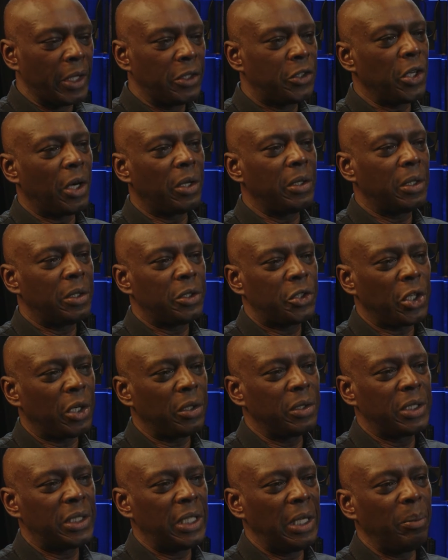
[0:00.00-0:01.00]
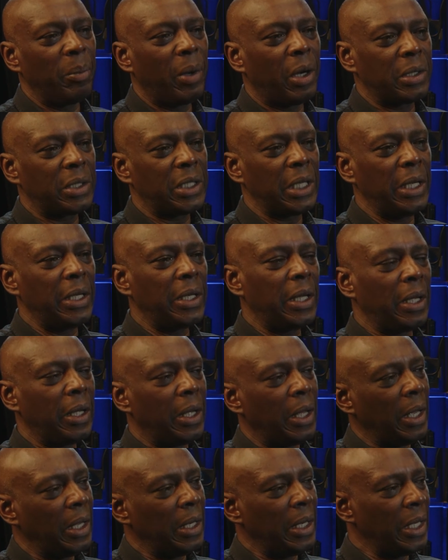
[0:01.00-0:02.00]
John DeMartini,
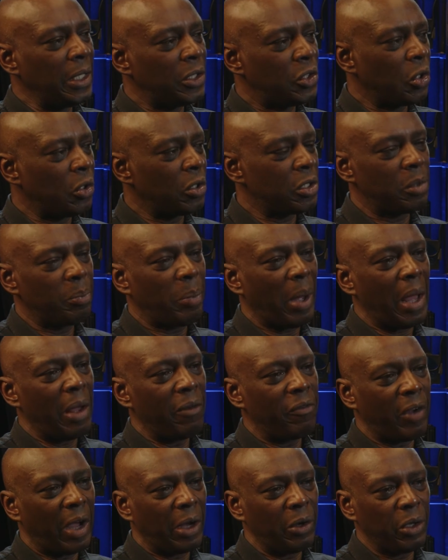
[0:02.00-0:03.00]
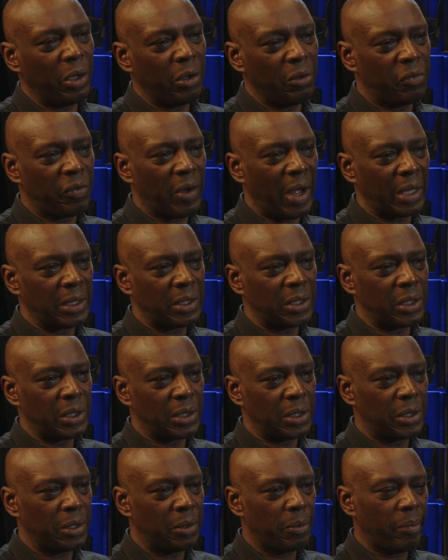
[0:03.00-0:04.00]
and he talks about value
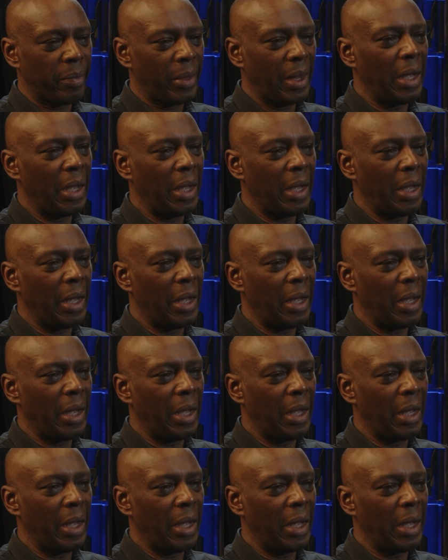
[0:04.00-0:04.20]
factors